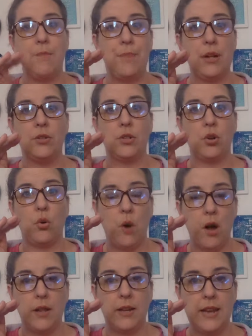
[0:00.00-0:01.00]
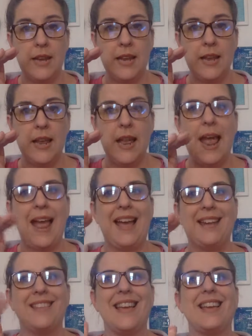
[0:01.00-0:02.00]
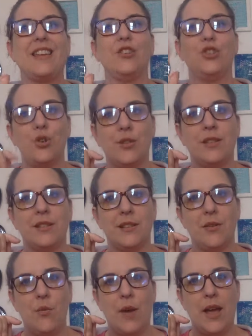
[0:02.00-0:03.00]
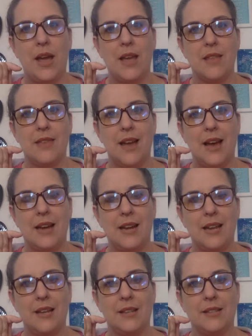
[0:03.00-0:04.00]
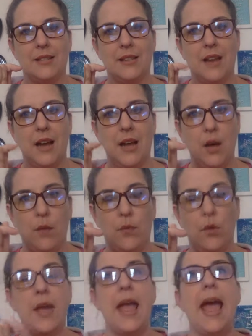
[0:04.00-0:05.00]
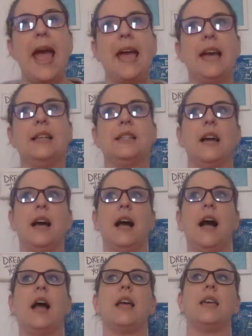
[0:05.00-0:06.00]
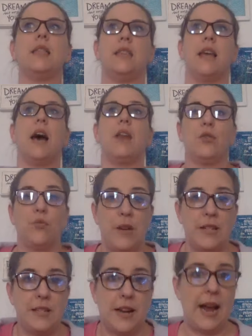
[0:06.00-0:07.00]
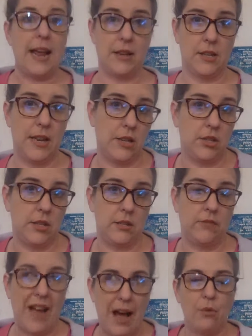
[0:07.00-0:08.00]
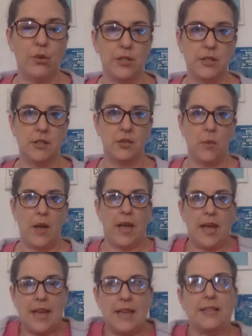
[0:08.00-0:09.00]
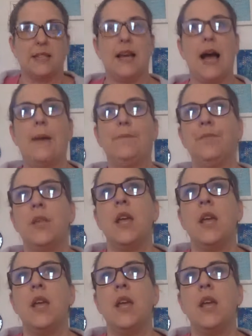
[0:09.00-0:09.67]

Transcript: belt quality, and they can do this in a way that is helpful. And the other reason I teach these vowels this way is that